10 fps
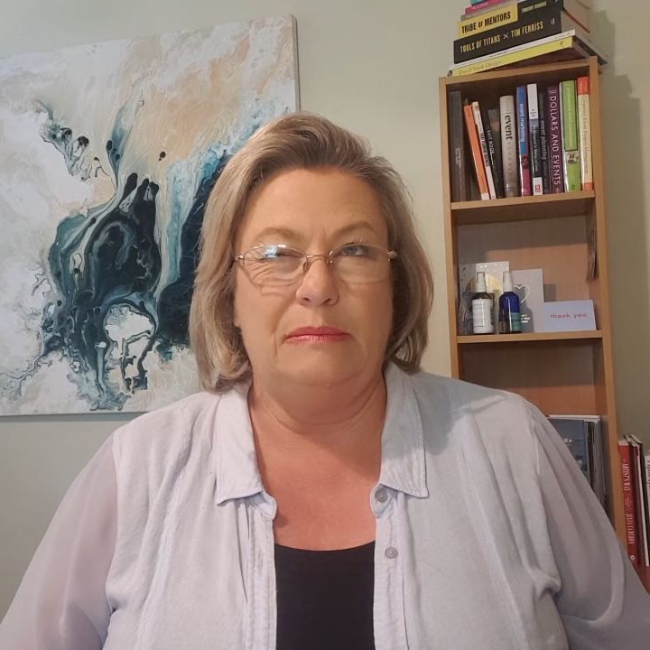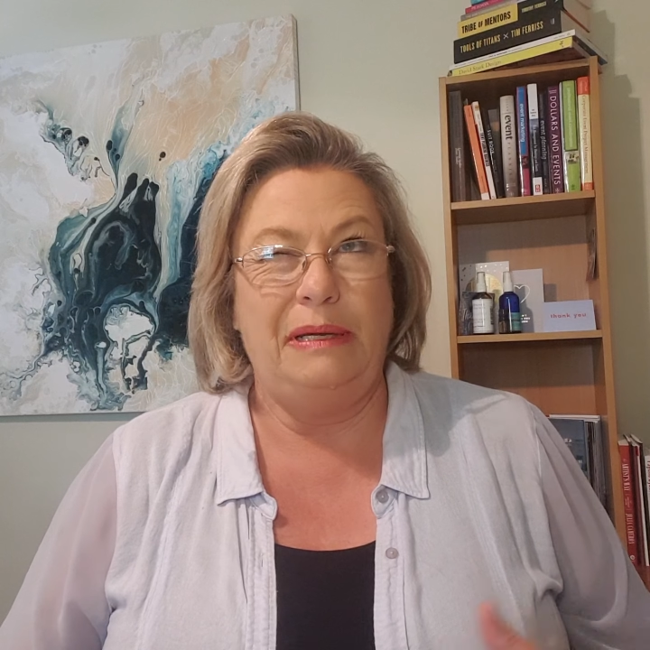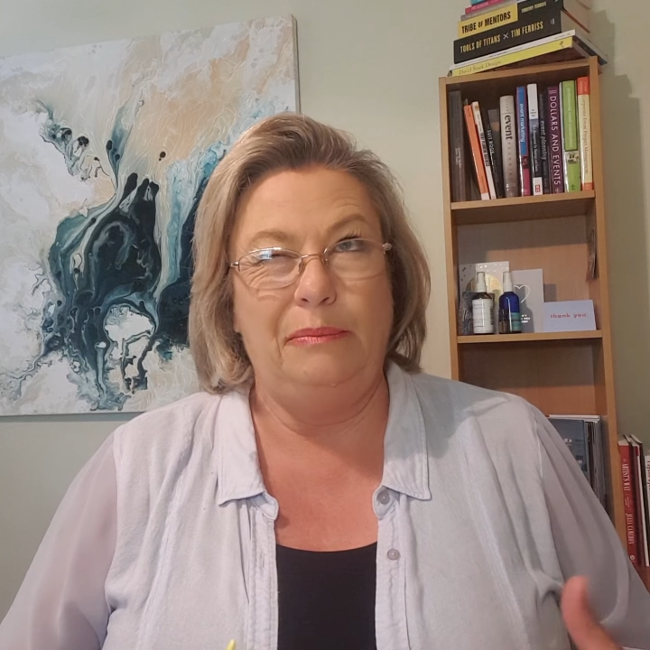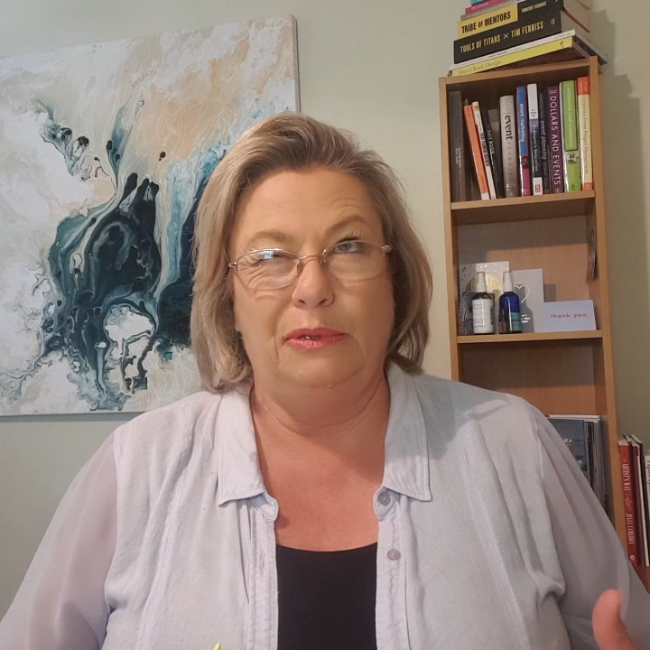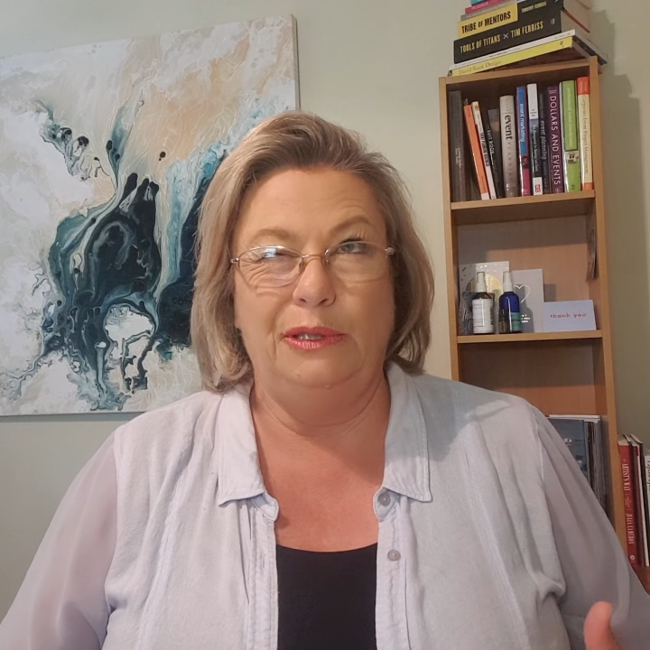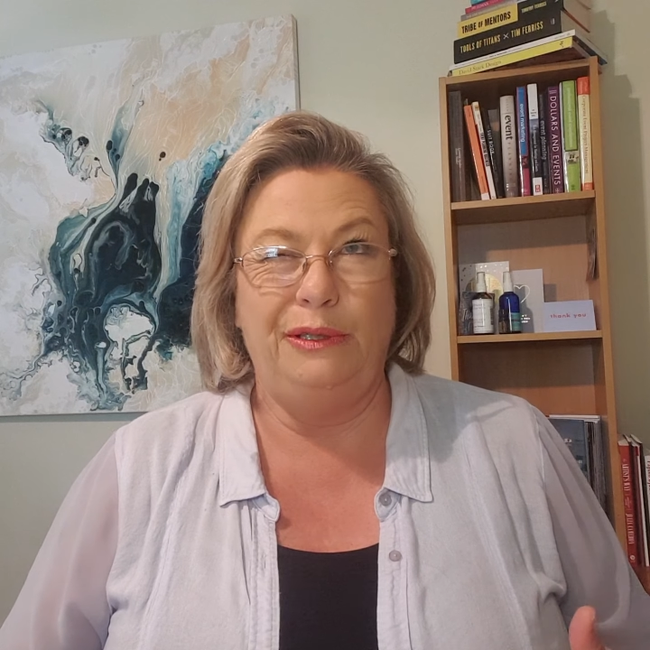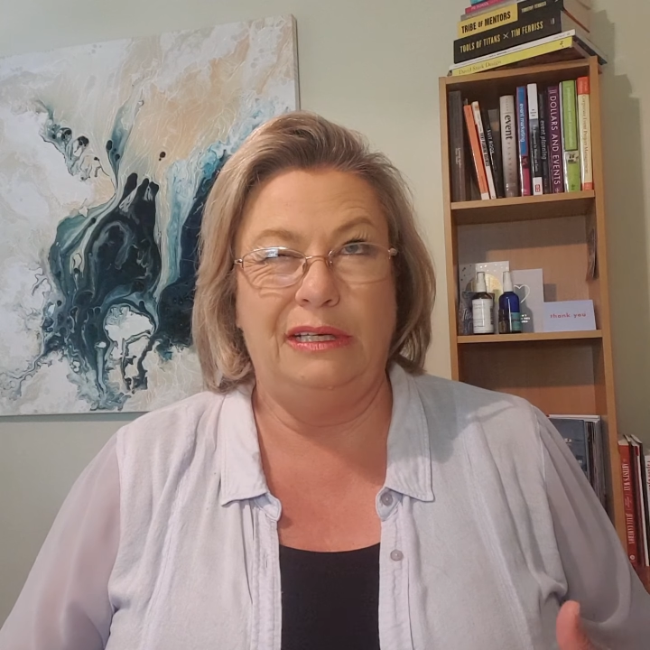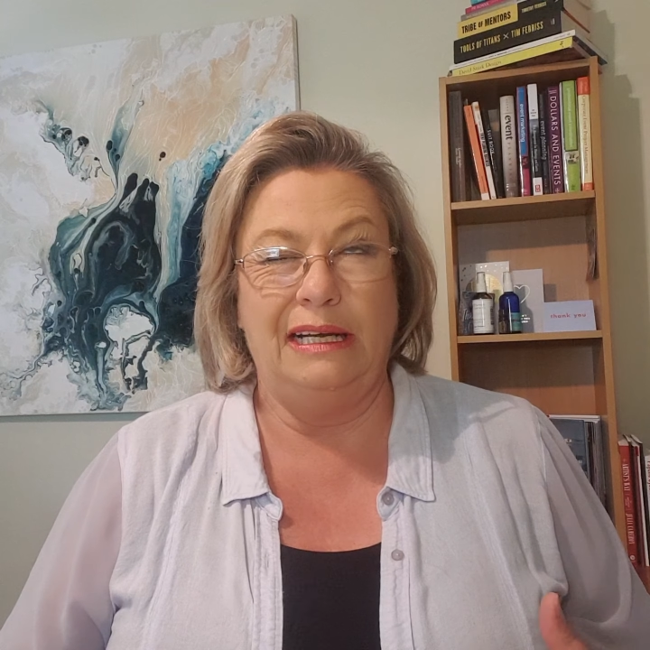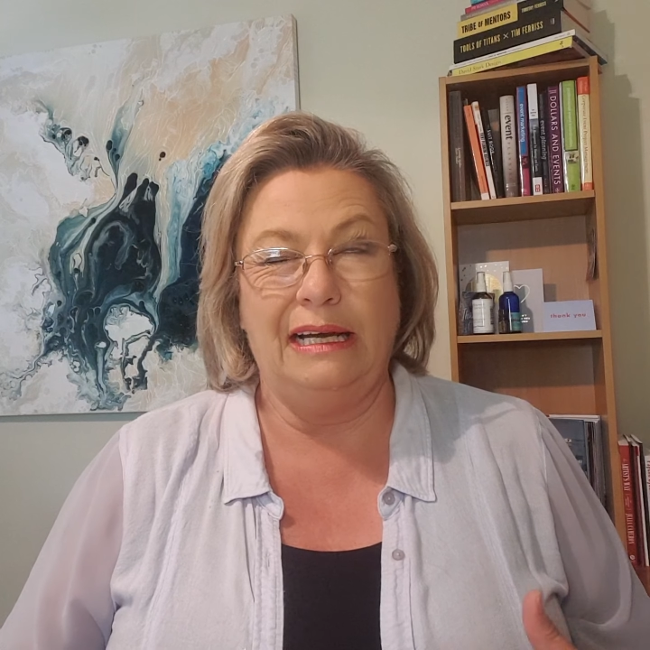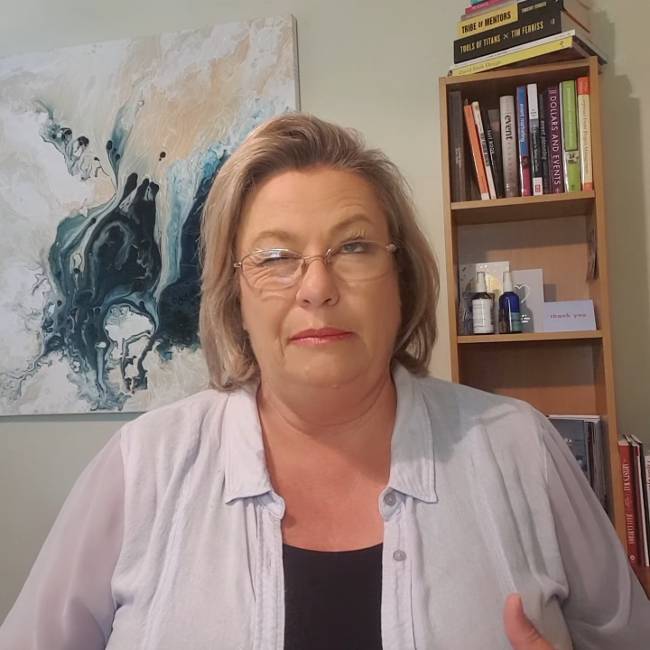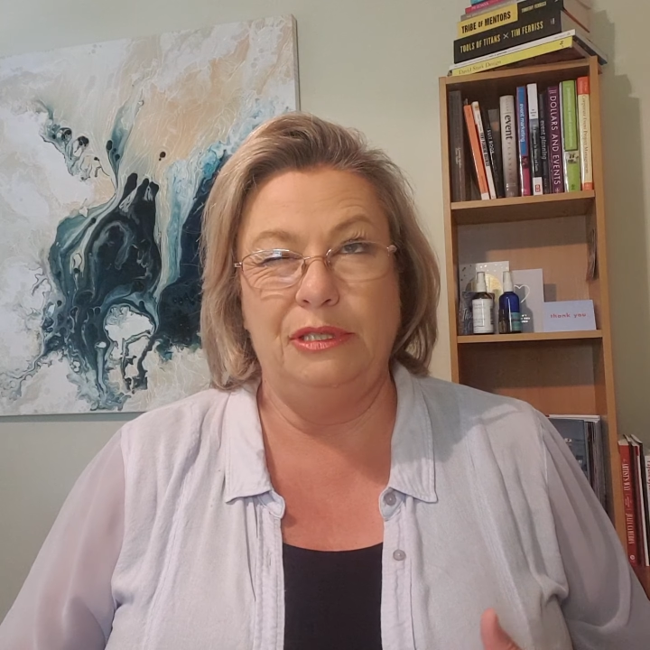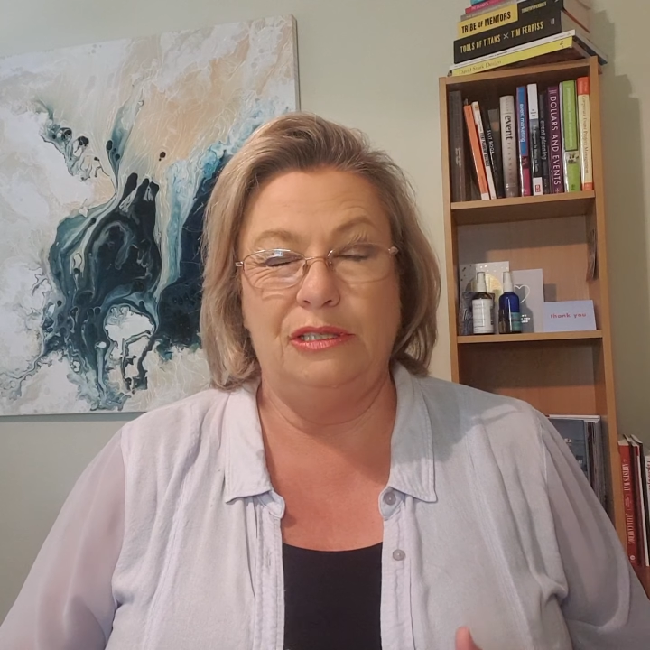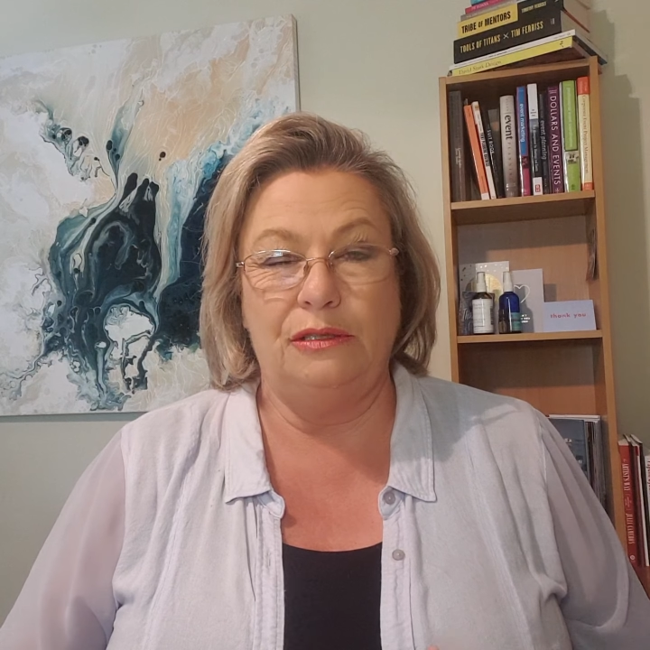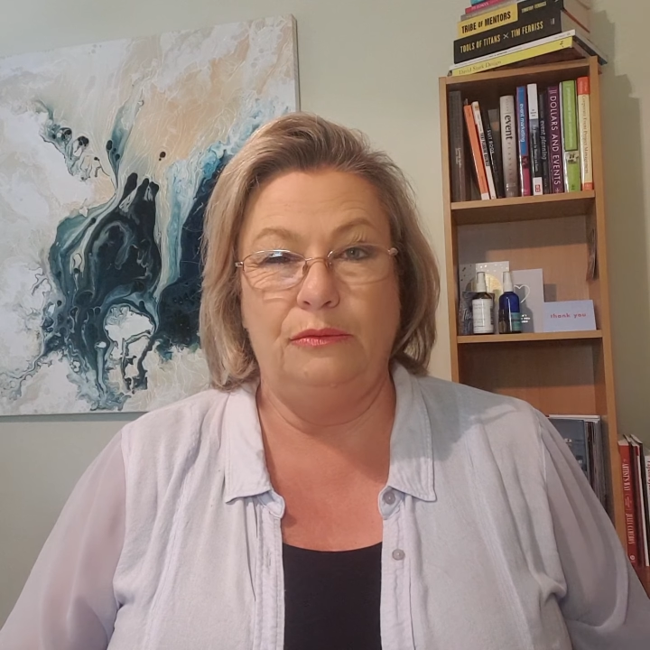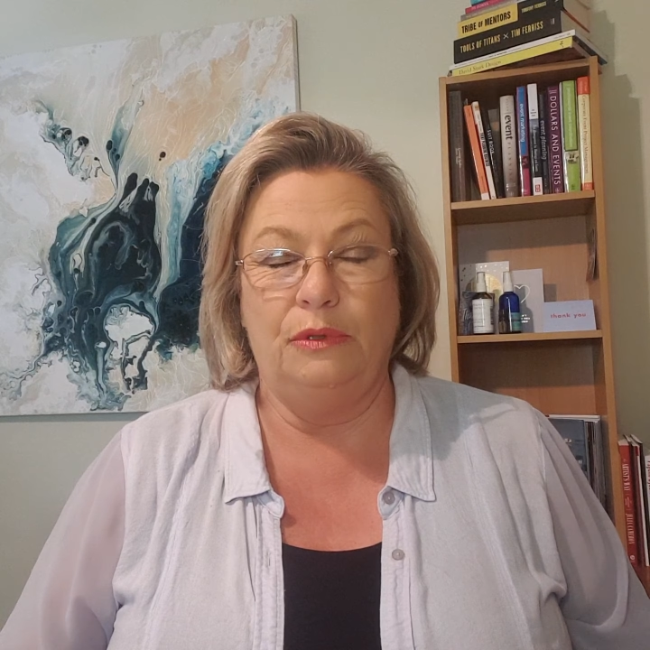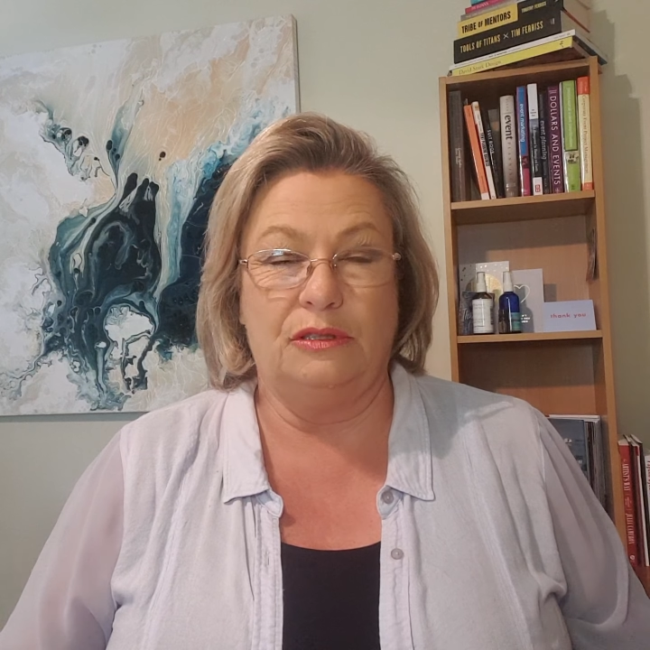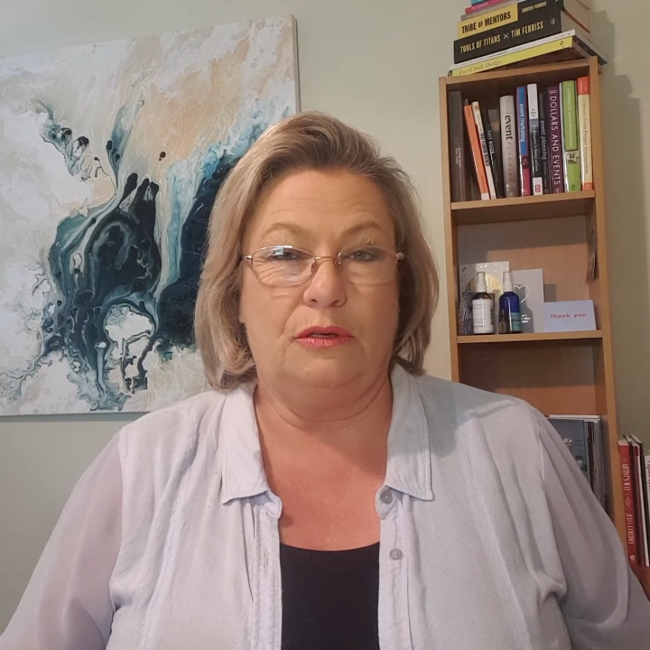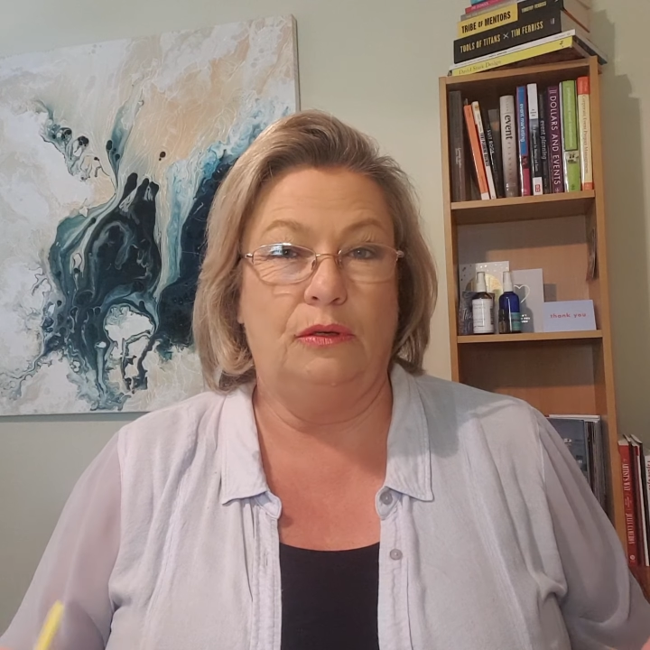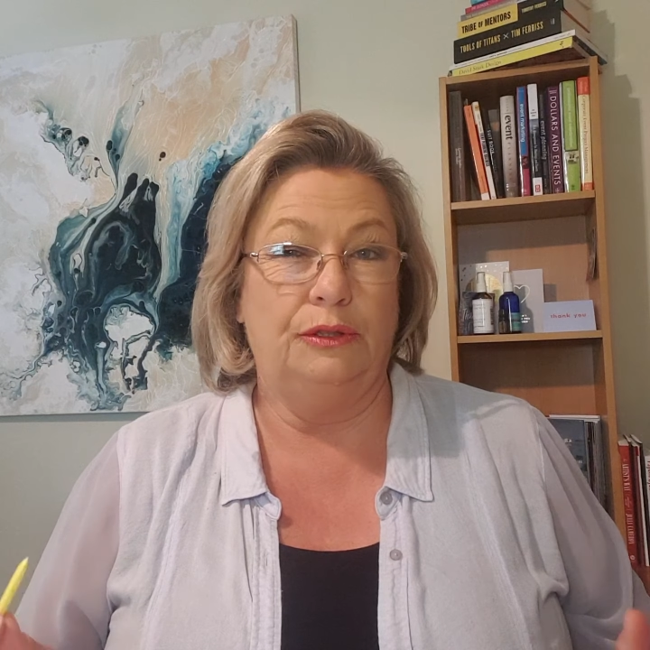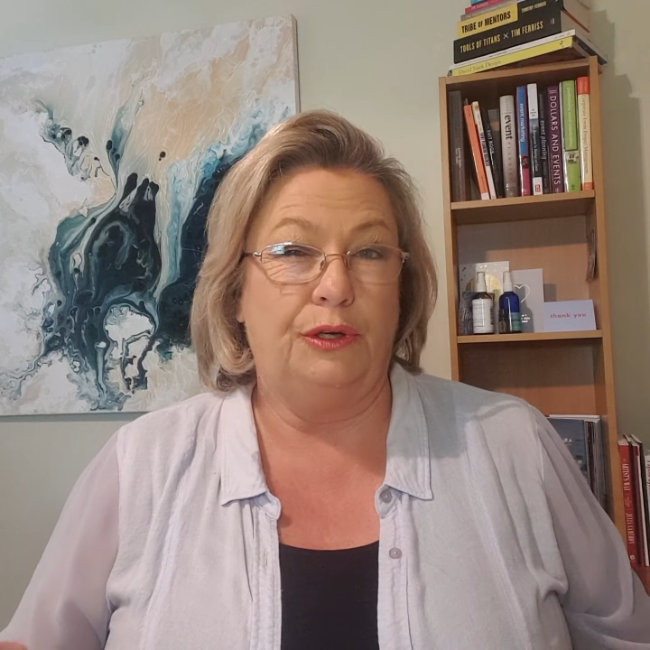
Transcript: people who can come and do what's called a